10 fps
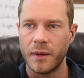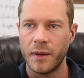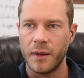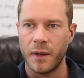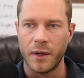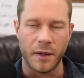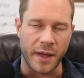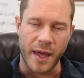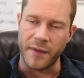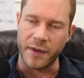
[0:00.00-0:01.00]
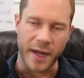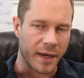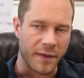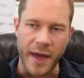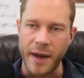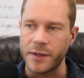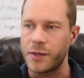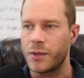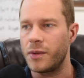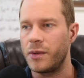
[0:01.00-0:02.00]
Mm. They have a negative
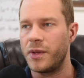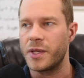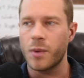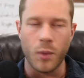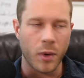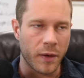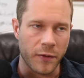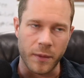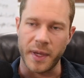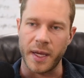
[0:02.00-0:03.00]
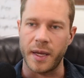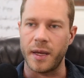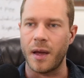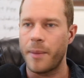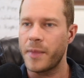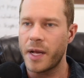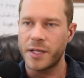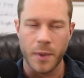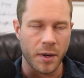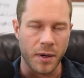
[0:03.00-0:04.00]
attitude. This won't work for me. I'm not
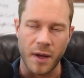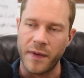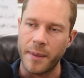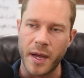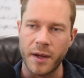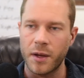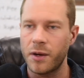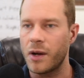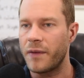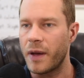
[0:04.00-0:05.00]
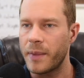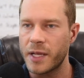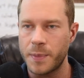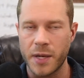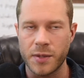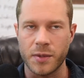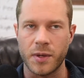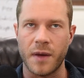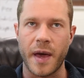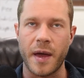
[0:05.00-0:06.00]
smart enough. I'm not good enough. I'm not special
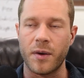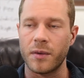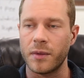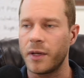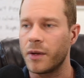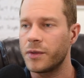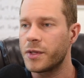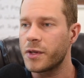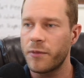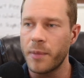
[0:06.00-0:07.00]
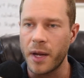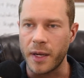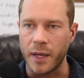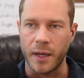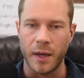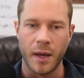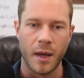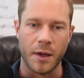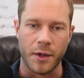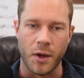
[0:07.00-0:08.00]
enough. I don't, you know, deserve money.
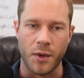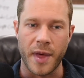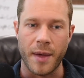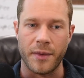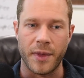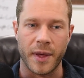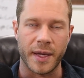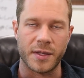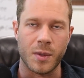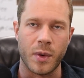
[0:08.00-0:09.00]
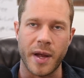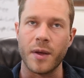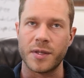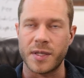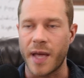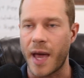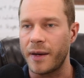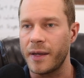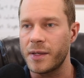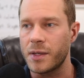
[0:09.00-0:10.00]
You know, that like someone else had
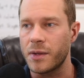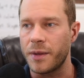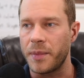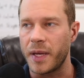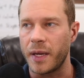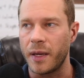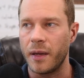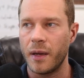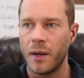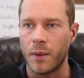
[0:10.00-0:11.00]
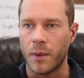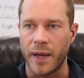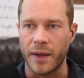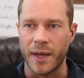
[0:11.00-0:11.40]
it easier than me, right?